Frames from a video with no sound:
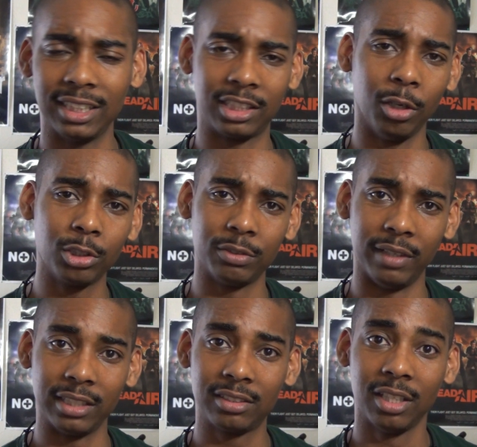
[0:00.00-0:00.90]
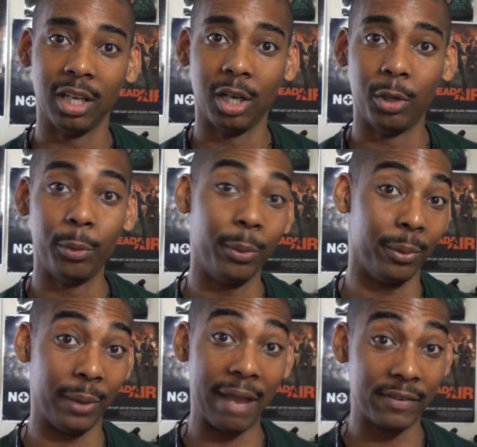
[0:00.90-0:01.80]
is it those of us who
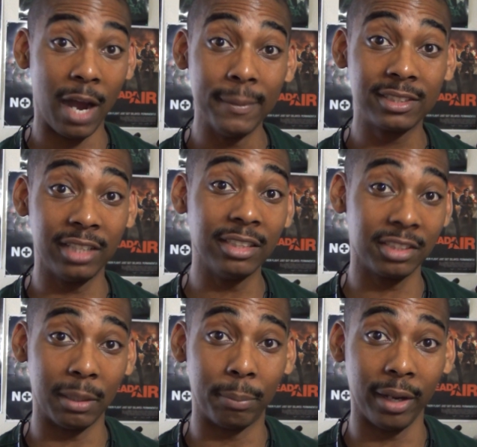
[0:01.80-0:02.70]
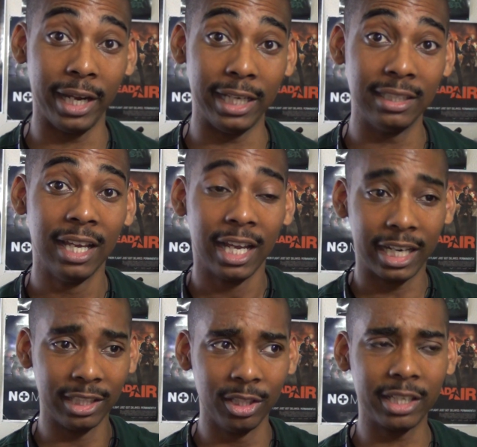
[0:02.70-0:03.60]
have common sense and a brain
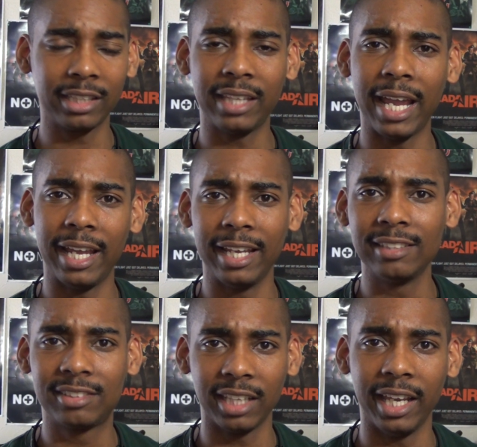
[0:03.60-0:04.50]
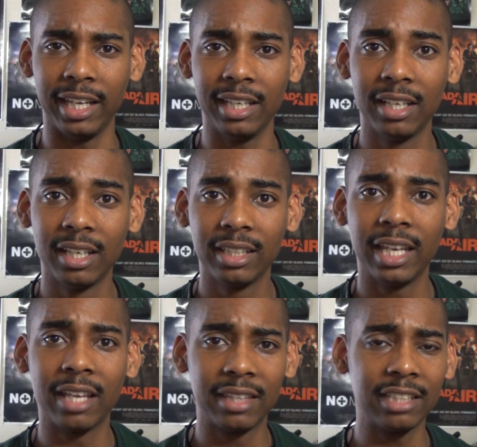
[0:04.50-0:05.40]
can look at that and say,
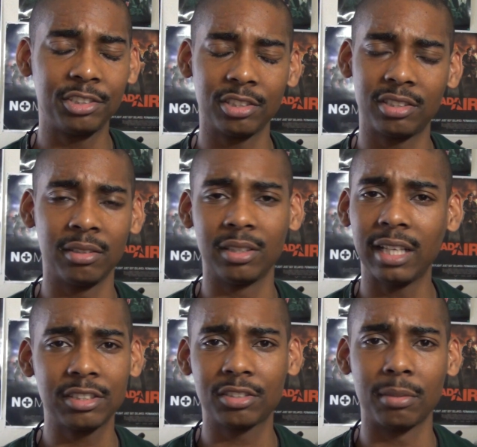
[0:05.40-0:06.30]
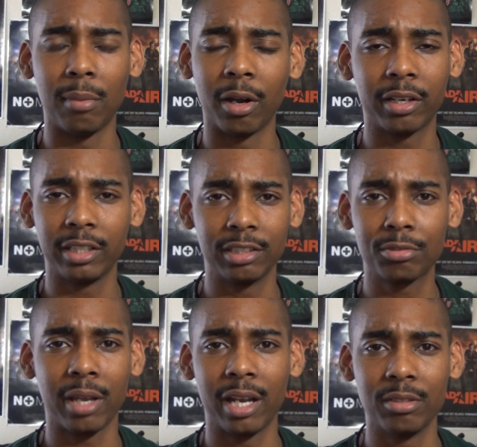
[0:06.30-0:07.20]
yeah, that's just a that's just a marketing
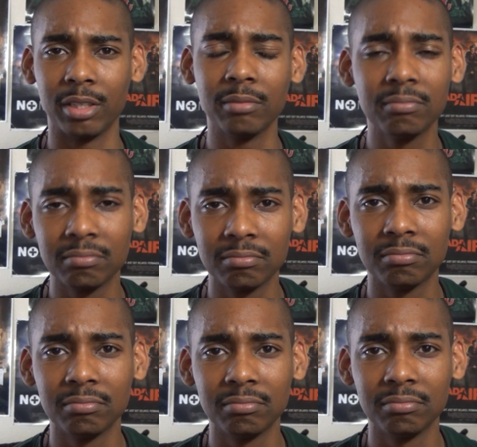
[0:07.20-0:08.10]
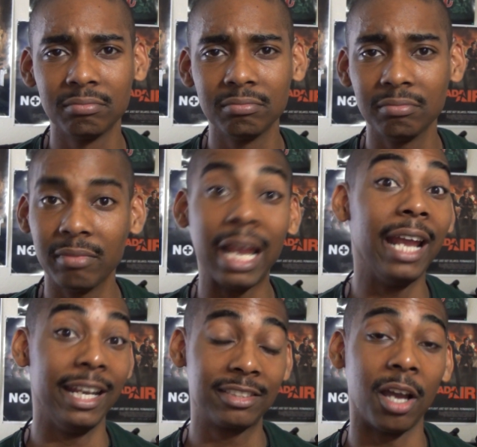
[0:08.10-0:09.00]
strategy.
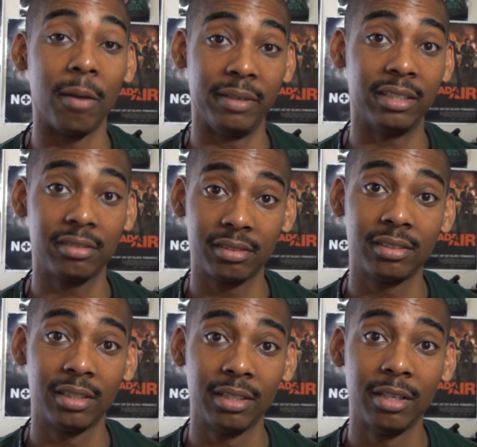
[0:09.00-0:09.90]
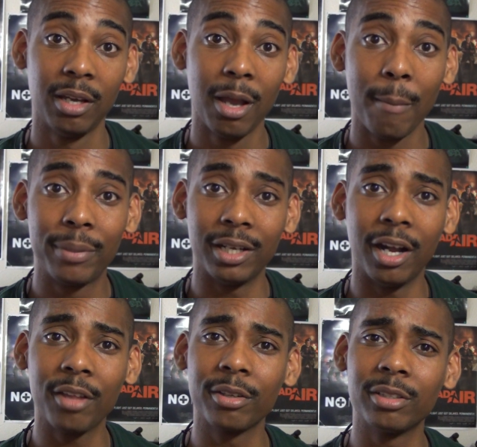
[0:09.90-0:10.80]
And it's obvious. But
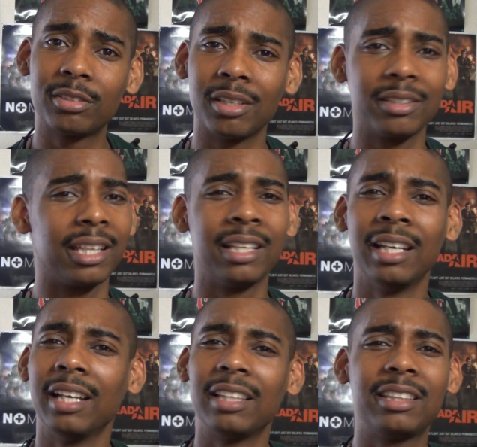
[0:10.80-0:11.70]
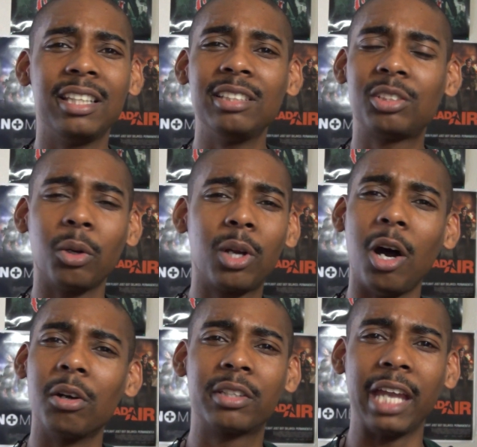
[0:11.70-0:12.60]
others these
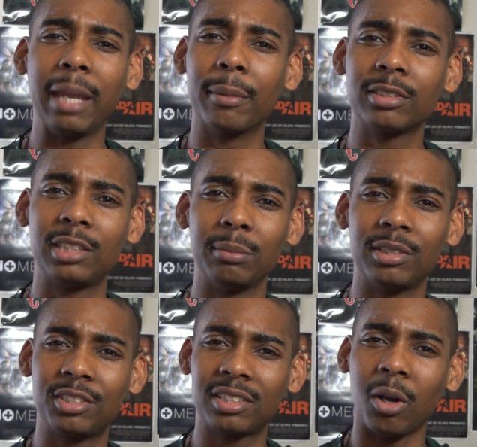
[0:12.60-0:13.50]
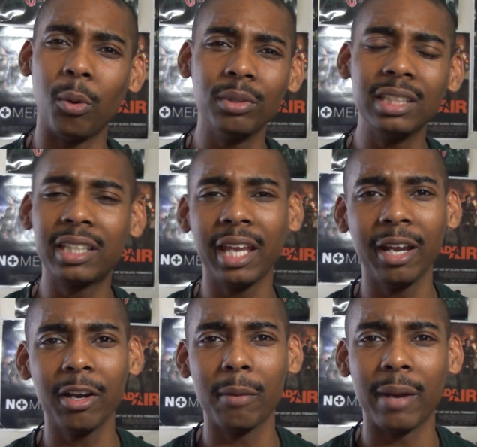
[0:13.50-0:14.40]
so-called gamers seem to just only
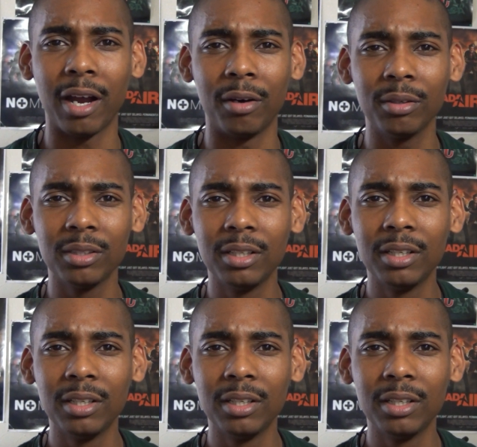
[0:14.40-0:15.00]
care about